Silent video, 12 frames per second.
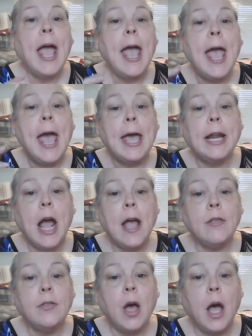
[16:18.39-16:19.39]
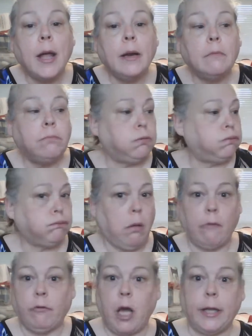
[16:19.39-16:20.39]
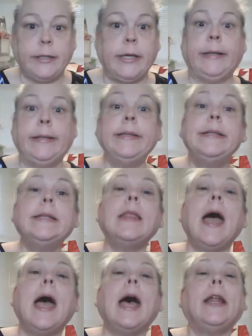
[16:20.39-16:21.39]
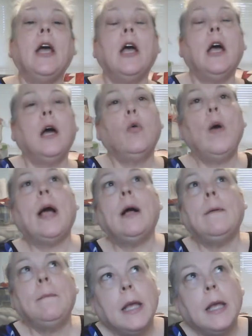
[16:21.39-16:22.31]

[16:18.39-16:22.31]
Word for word: And I thought, I've got tons of that. Well,